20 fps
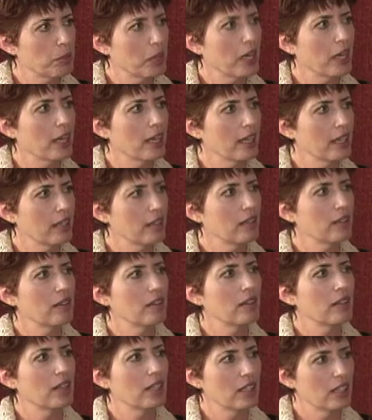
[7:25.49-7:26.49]
by
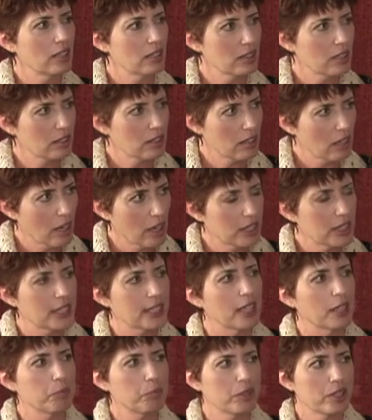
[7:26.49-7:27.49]
these
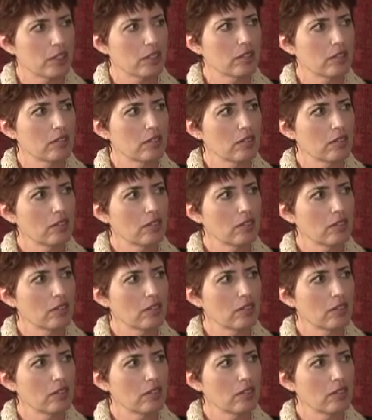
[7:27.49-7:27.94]
concepts